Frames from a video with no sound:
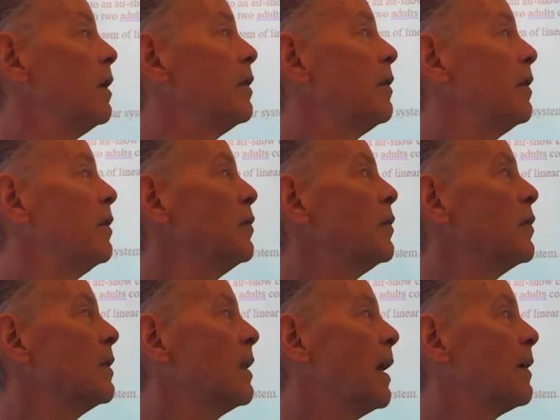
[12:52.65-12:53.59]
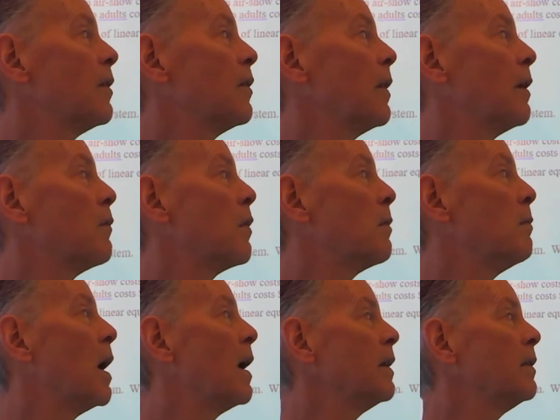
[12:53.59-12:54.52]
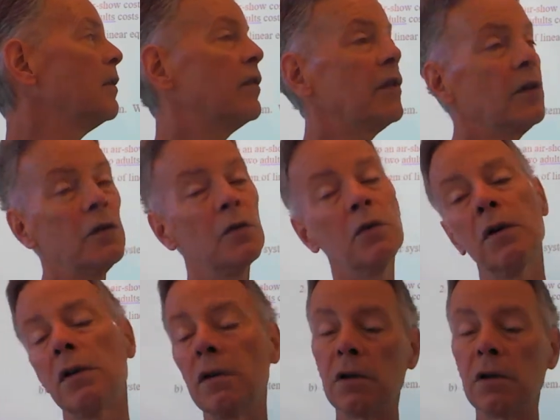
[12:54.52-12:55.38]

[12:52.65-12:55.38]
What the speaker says: to use a letter that reminds you